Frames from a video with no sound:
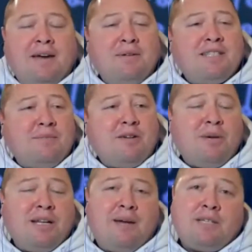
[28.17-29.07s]
what's up
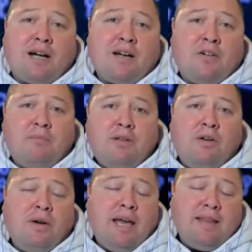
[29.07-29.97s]
everybody? I'm Chaka
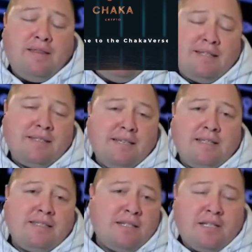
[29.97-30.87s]
Crypto and this
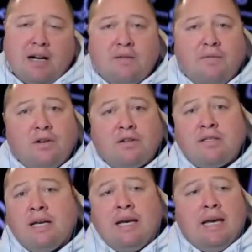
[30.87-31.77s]
is the
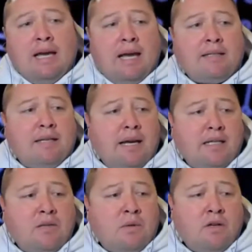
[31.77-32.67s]
Chakaverse. And today I
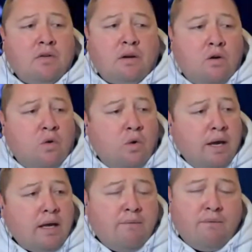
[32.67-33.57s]
just want to do a
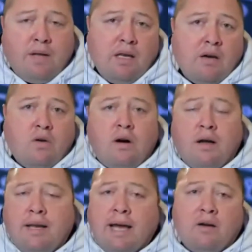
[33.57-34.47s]
quick video
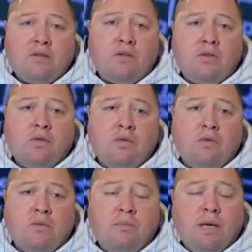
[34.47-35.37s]
on how
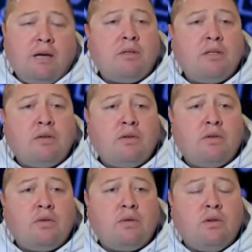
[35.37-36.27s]
to be able
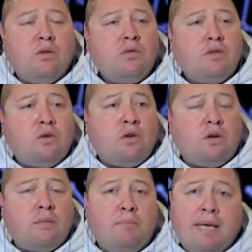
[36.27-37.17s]
to use
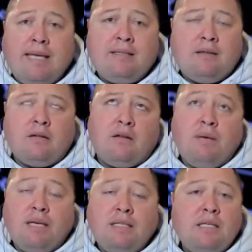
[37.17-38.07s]
your
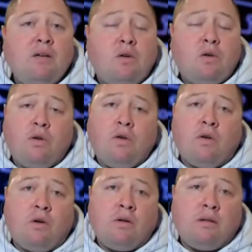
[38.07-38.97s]
PC or
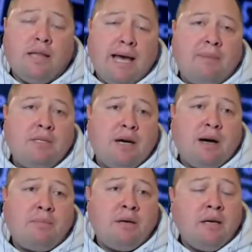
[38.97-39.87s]
your
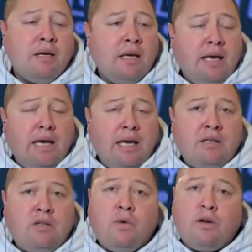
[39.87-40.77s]
laptop
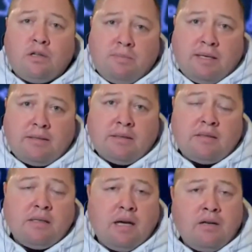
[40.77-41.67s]
in Twitter
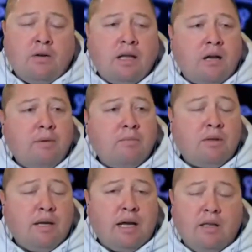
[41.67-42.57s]
Spaces. I know a lot of
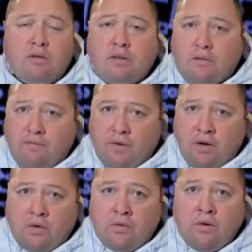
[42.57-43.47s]
people, they got to use their
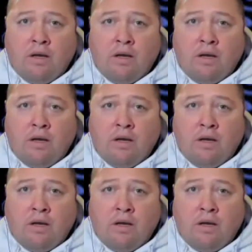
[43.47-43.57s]
phone